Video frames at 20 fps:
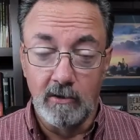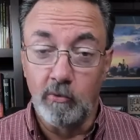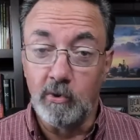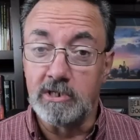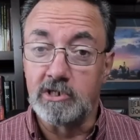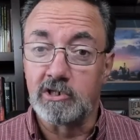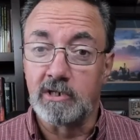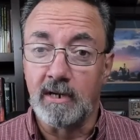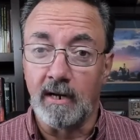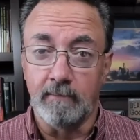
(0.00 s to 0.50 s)

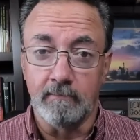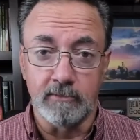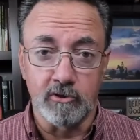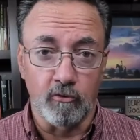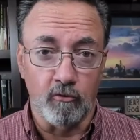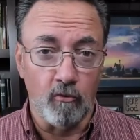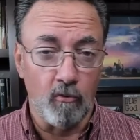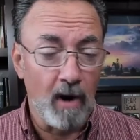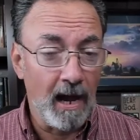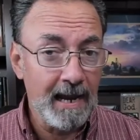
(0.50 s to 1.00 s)
which comes
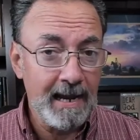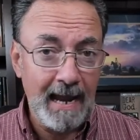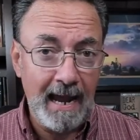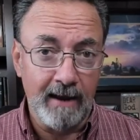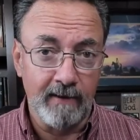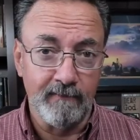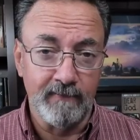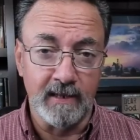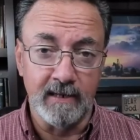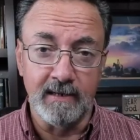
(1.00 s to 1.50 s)
right
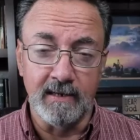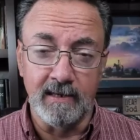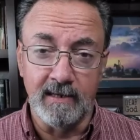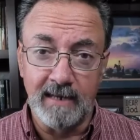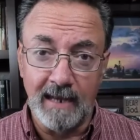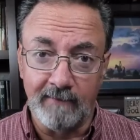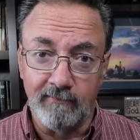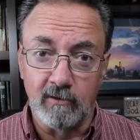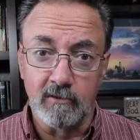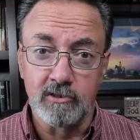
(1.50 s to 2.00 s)
out of the
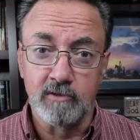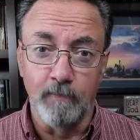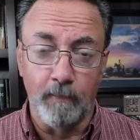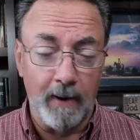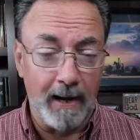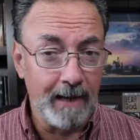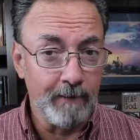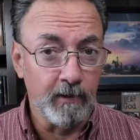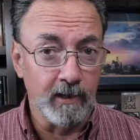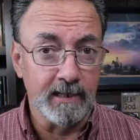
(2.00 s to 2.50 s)
devil's
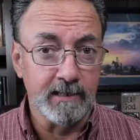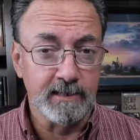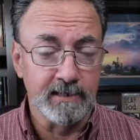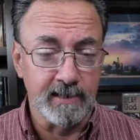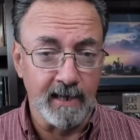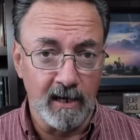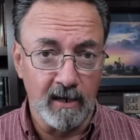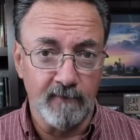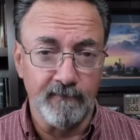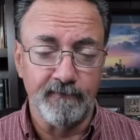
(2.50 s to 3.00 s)
Bible
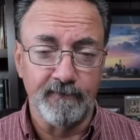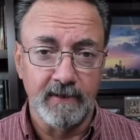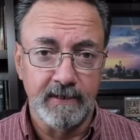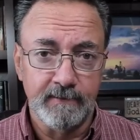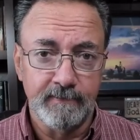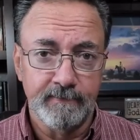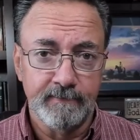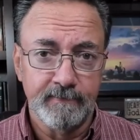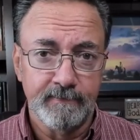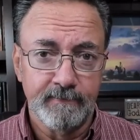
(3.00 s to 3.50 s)
itself.
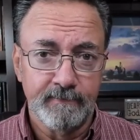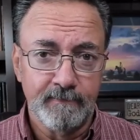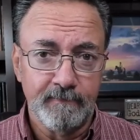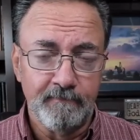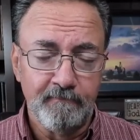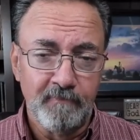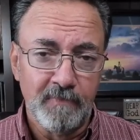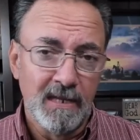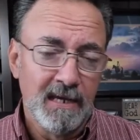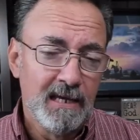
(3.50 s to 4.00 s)

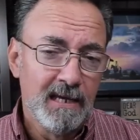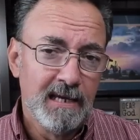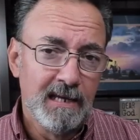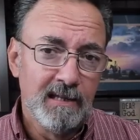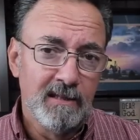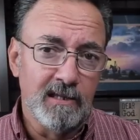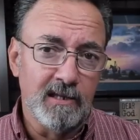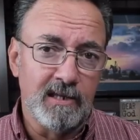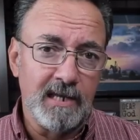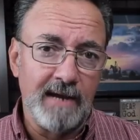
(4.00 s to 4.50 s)

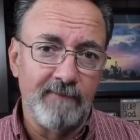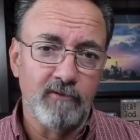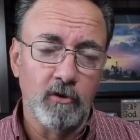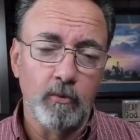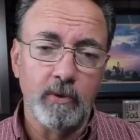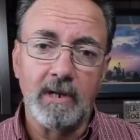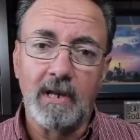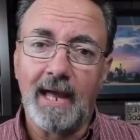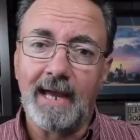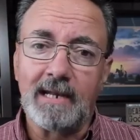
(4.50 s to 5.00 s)
The devil
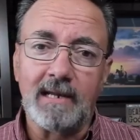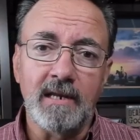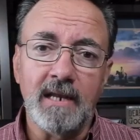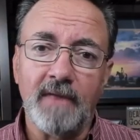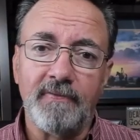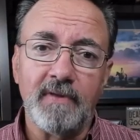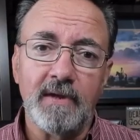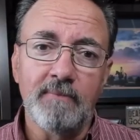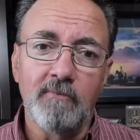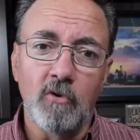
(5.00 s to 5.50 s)
would like
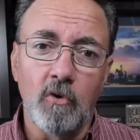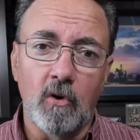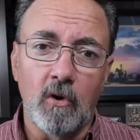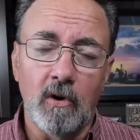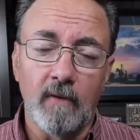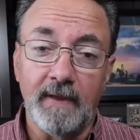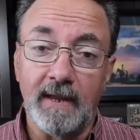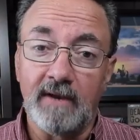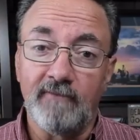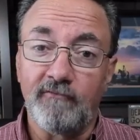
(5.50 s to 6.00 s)
nothing
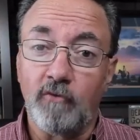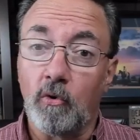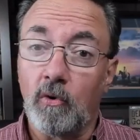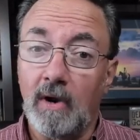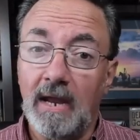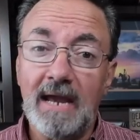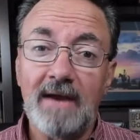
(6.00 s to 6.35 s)
more than for